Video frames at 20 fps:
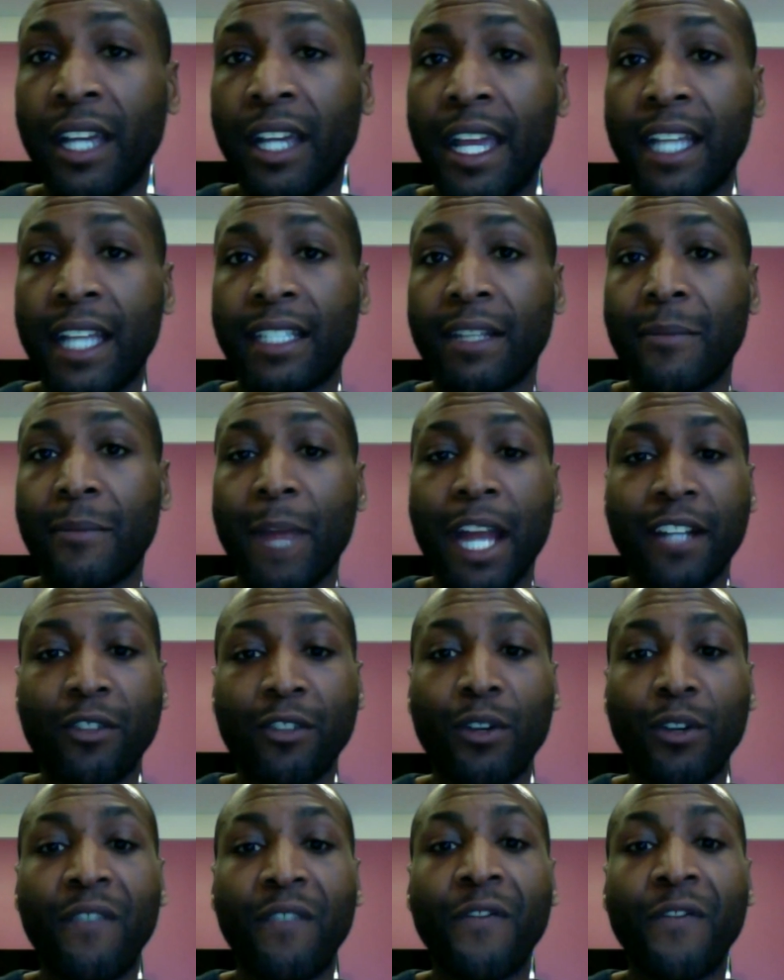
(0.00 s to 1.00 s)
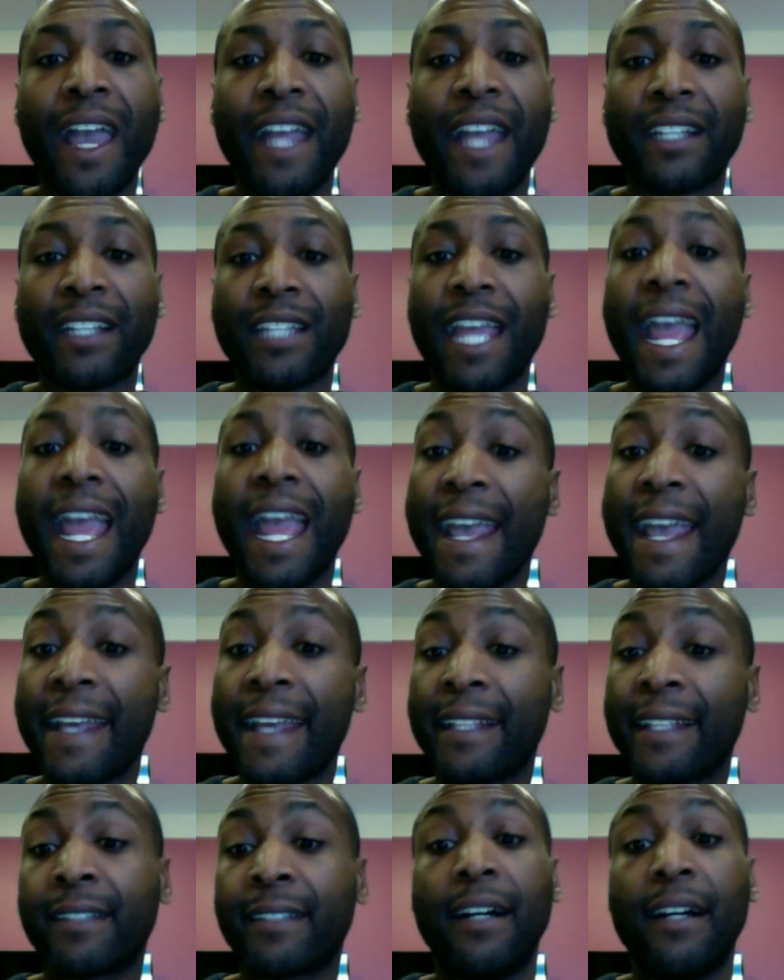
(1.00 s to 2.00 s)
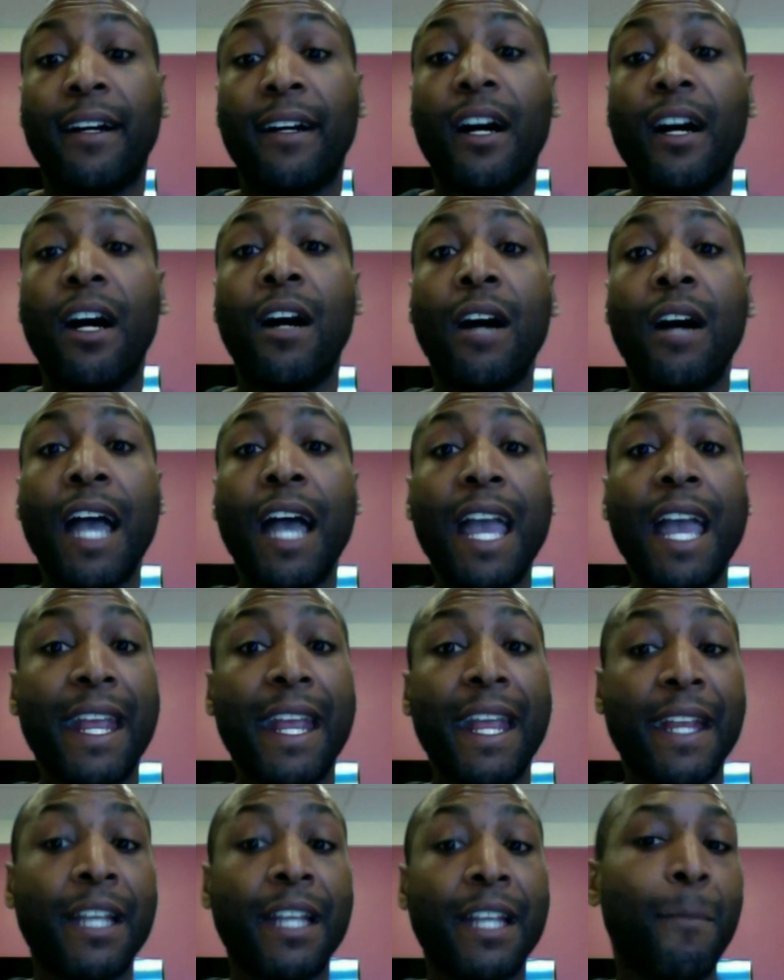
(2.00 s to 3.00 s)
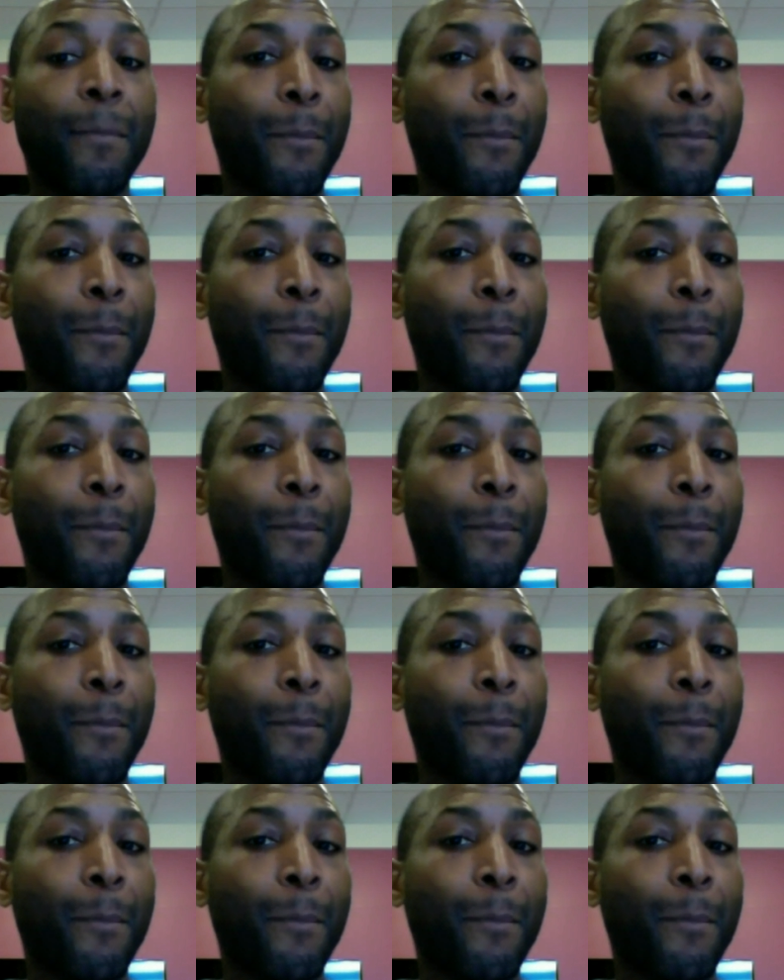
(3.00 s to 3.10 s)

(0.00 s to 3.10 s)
as a matter of fact, as a